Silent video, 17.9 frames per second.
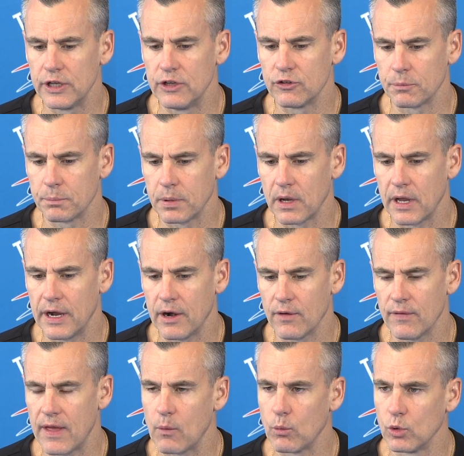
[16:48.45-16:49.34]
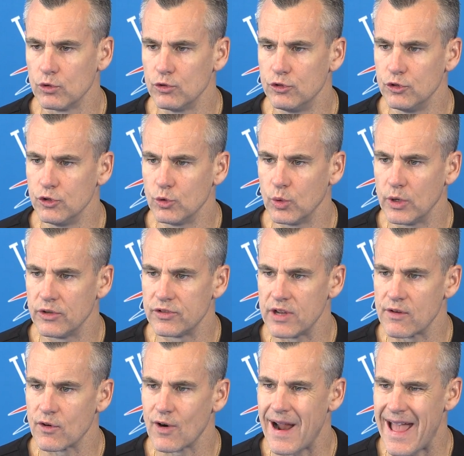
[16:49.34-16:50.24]
is a player that will do what is
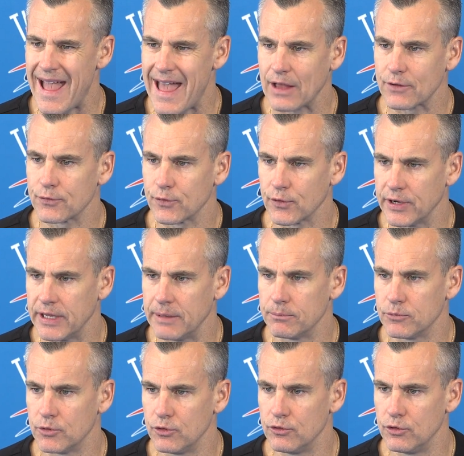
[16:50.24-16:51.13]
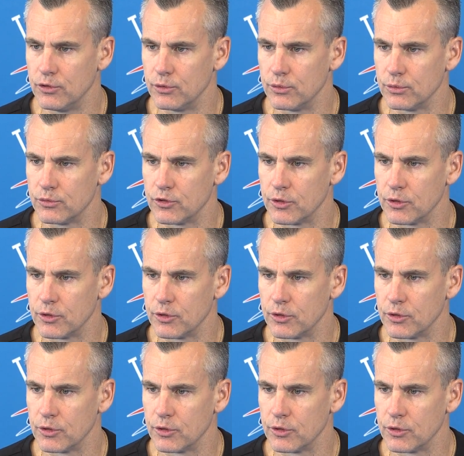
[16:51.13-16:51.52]
ever asked for him to do